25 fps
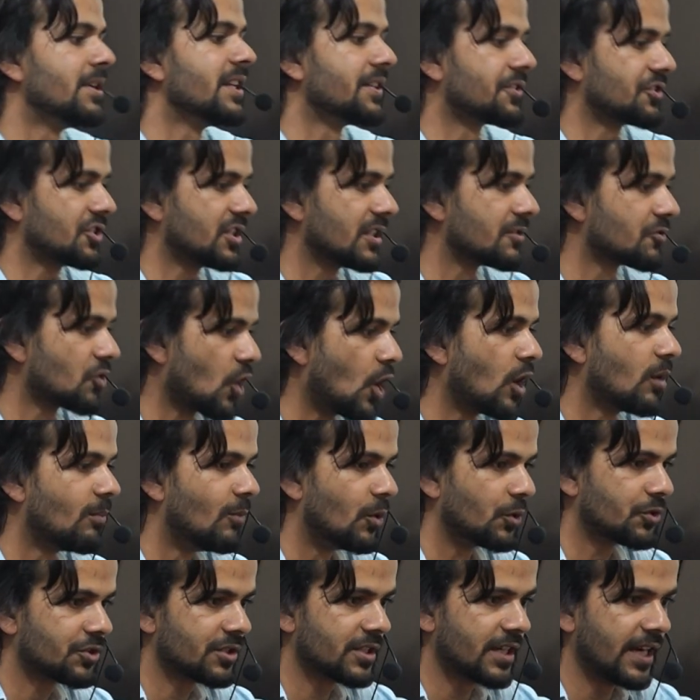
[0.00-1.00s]
distance
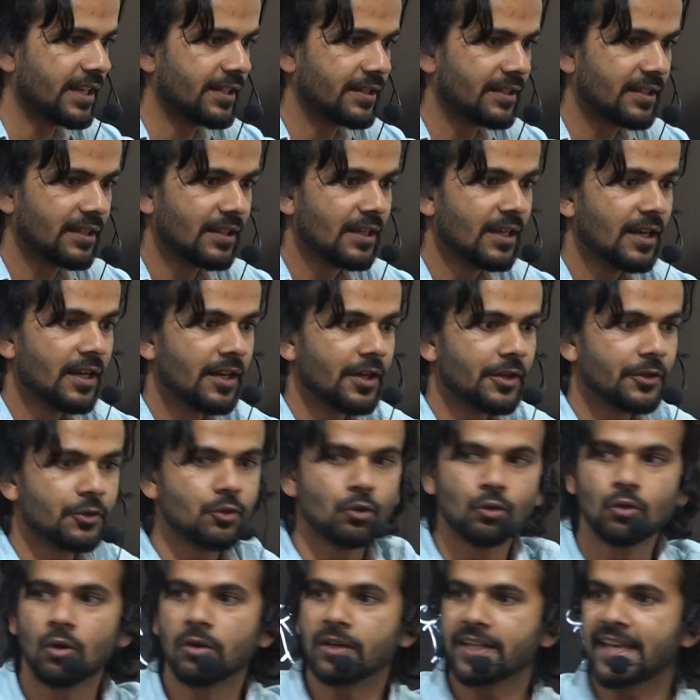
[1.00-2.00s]
almost, right? You
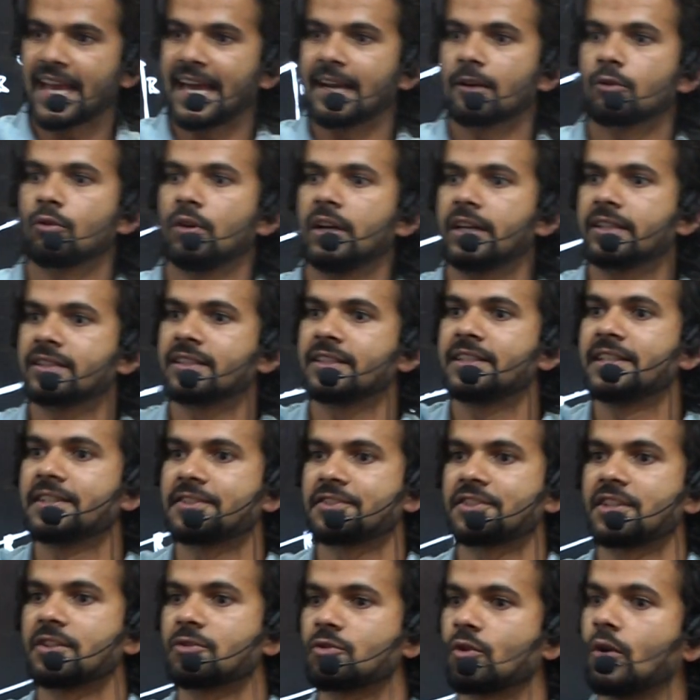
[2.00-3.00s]
don't calculate the
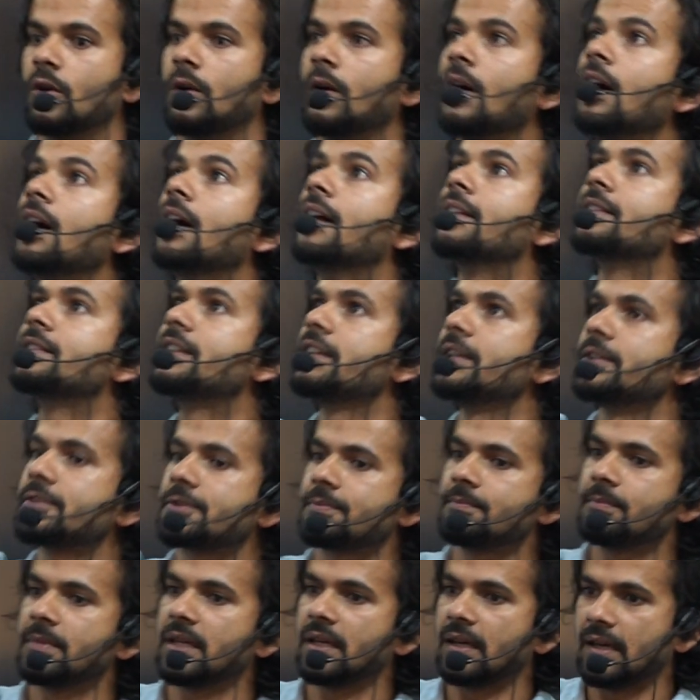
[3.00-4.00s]
distance. Oh, this
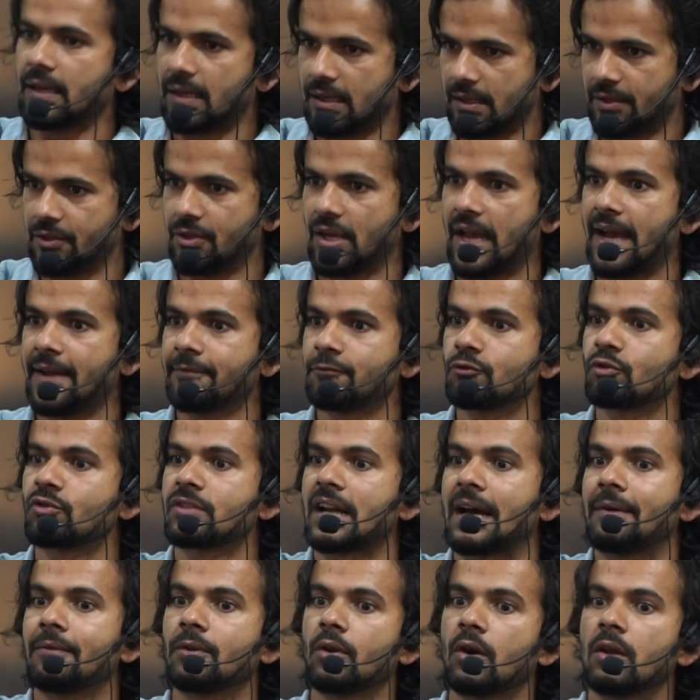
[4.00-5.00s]
I have to
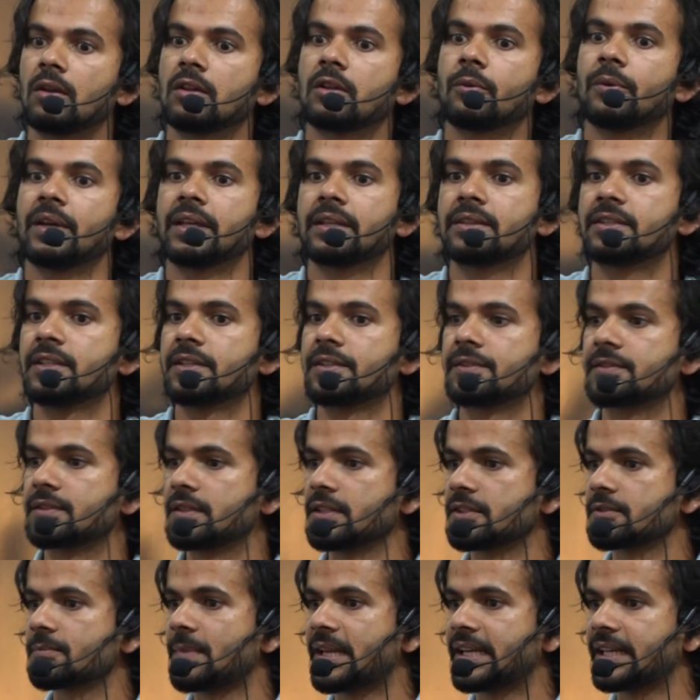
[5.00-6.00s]
travel all the way
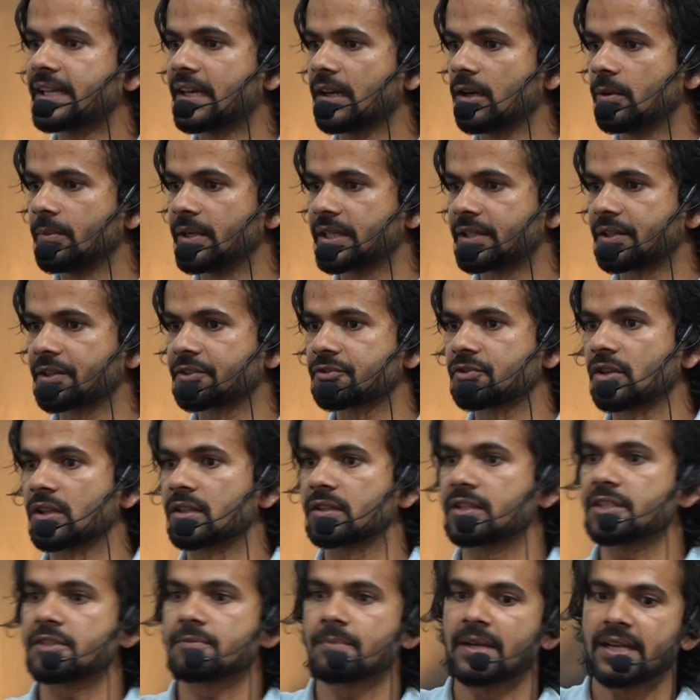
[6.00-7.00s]
these many kilometers or
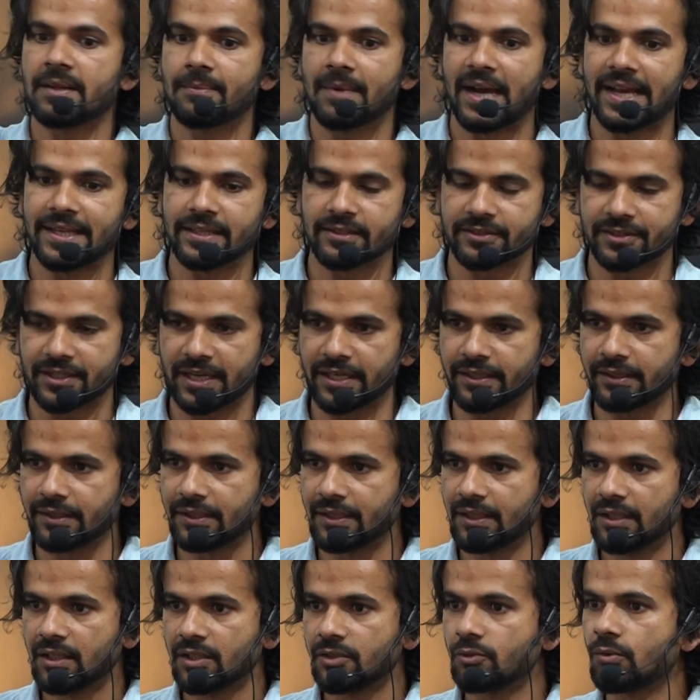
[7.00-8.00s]
these many miles, right?
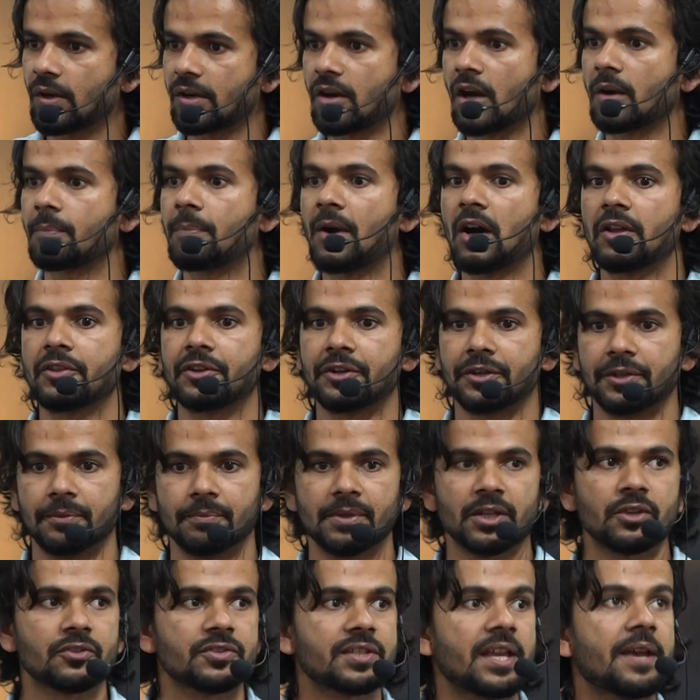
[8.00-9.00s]
You are not bothered
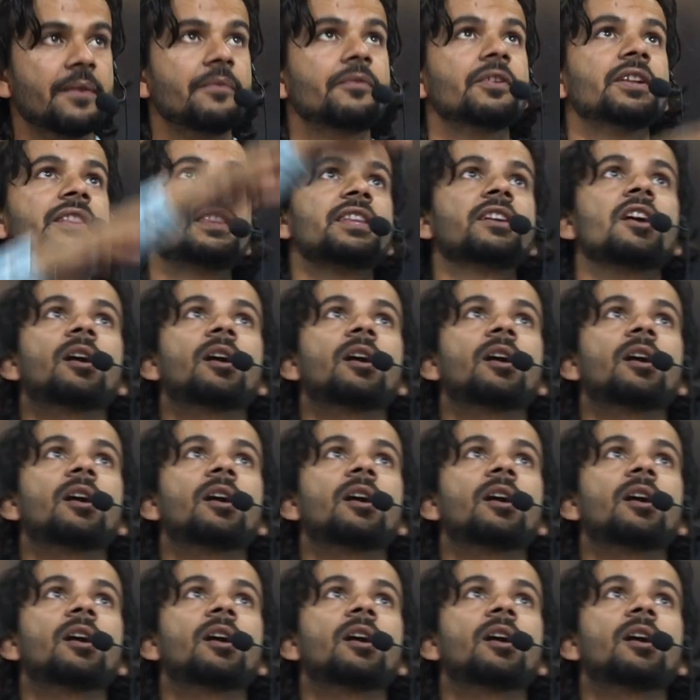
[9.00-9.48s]
because everything